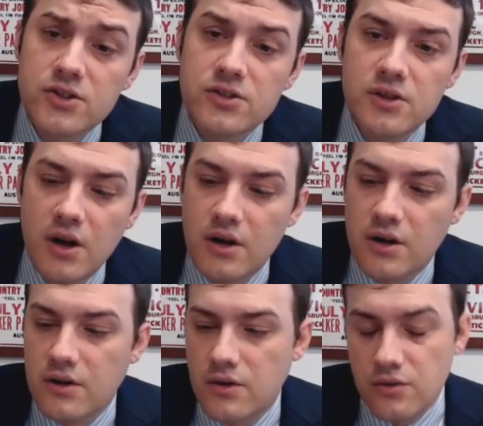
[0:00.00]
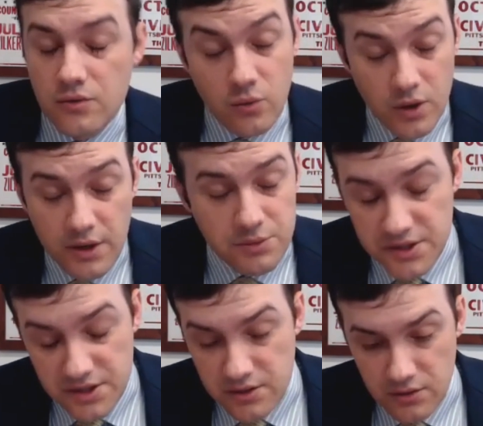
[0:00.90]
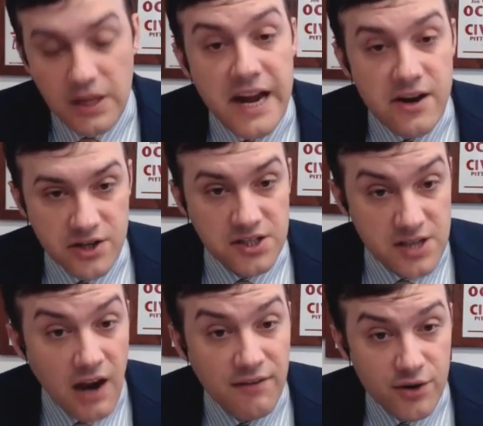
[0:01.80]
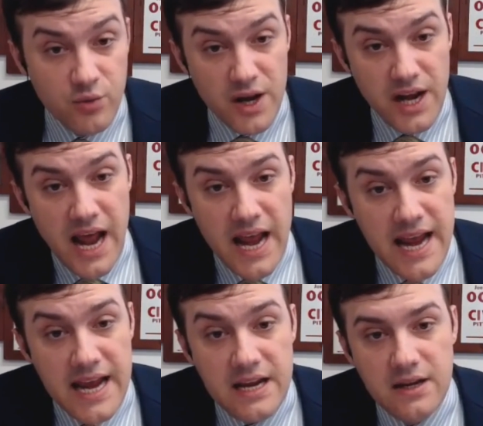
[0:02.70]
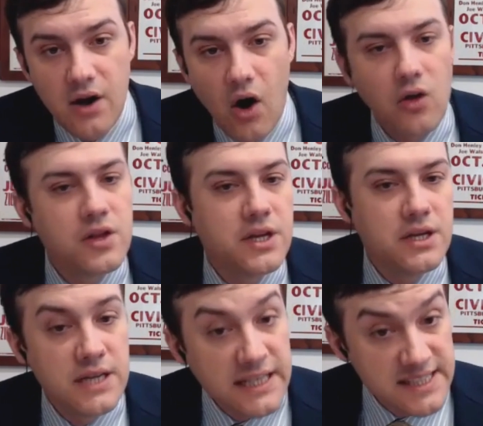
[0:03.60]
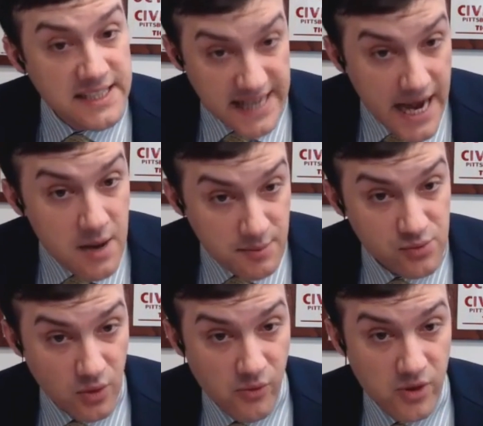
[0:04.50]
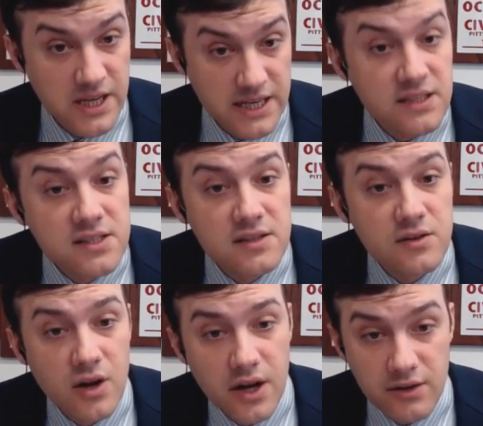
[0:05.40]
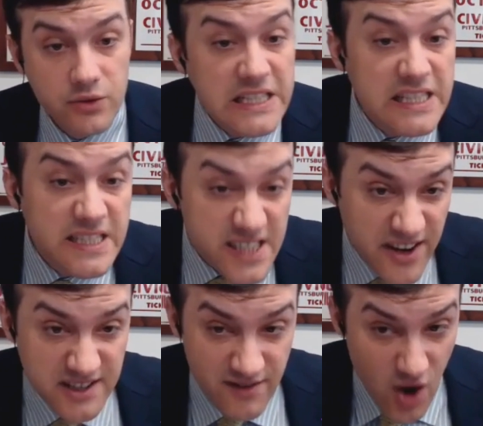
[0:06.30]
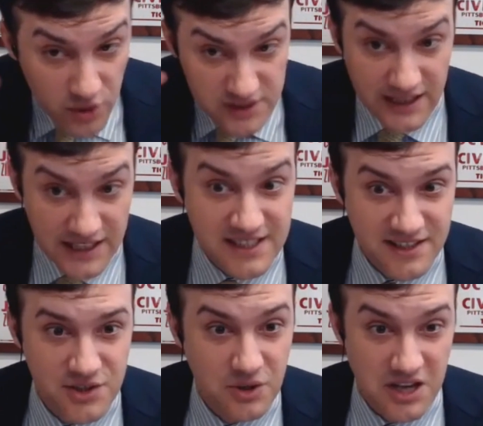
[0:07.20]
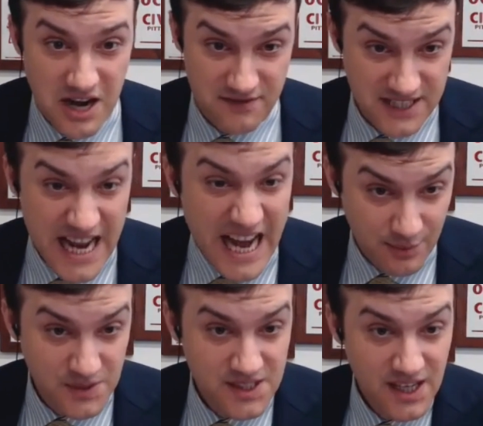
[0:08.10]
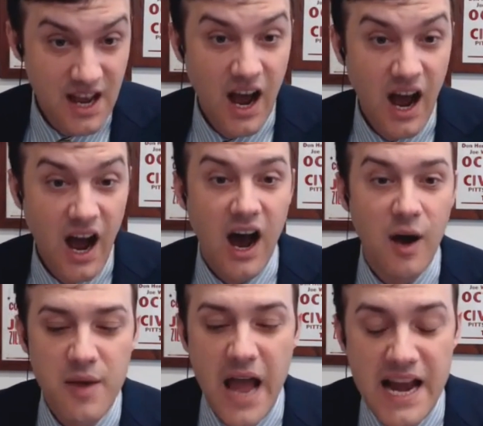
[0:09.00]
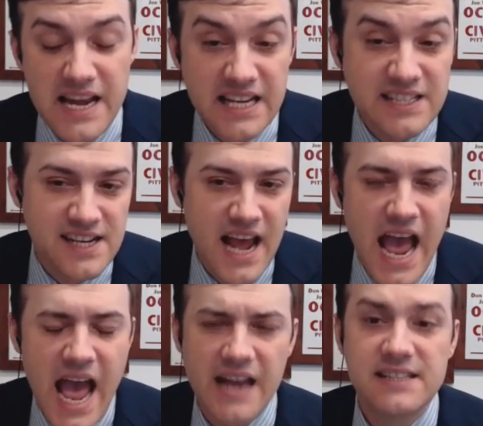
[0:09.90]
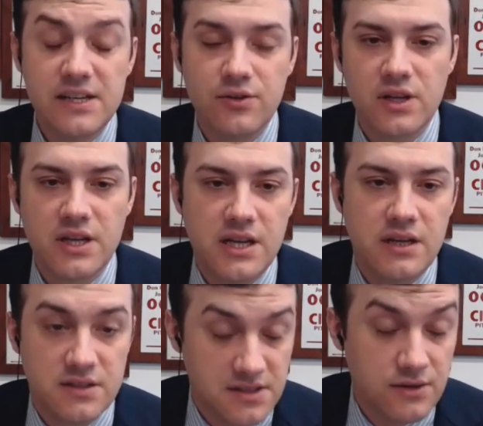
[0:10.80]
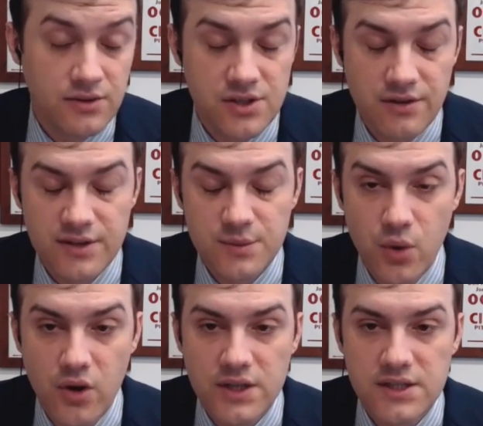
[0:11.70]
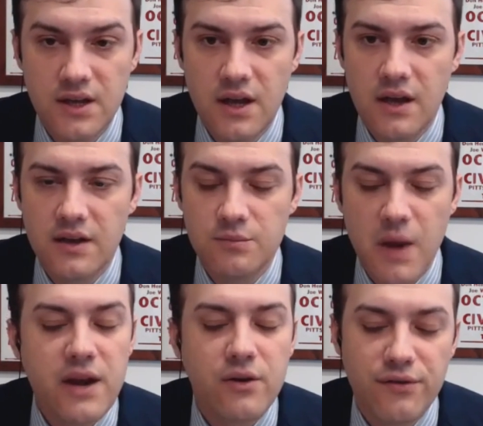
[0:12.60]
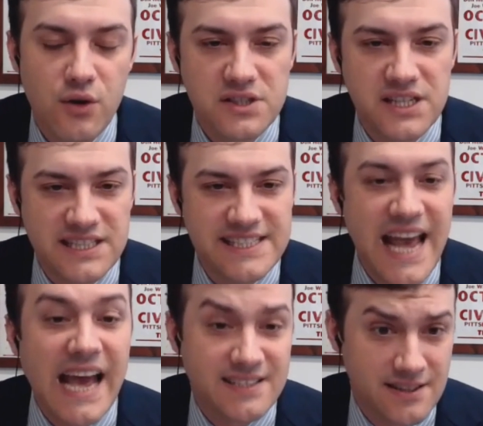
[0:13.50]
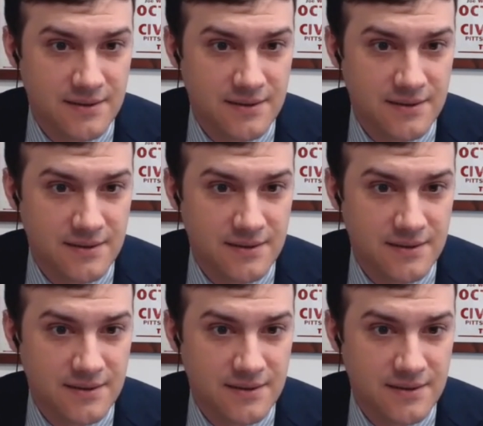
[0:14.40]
It was later discovered when all the Nixon tapes were released. In a recent series of notes, I listened to a lot of the tapes, and Nixon had the Secret Service put microphones in his desk.